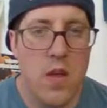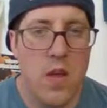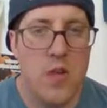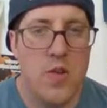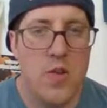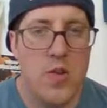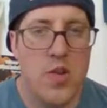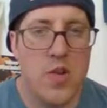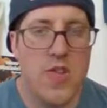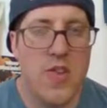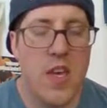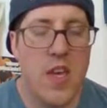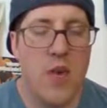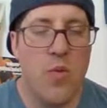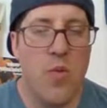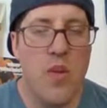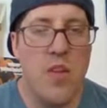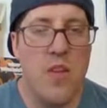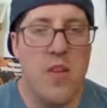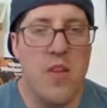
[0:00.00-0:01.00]
Just like
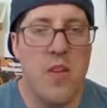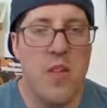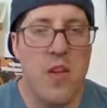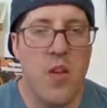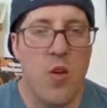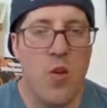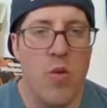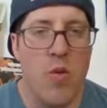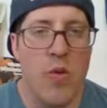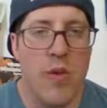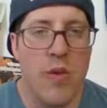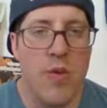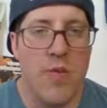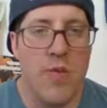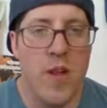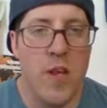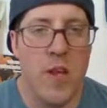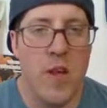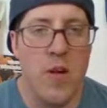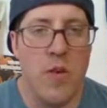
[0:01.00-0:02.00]
we did in the earlier
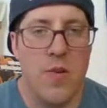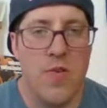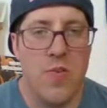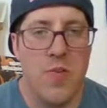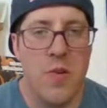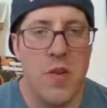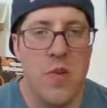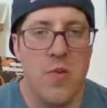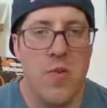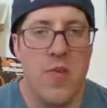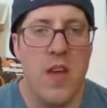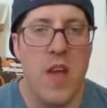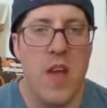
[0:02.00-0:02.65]
videos, we did with the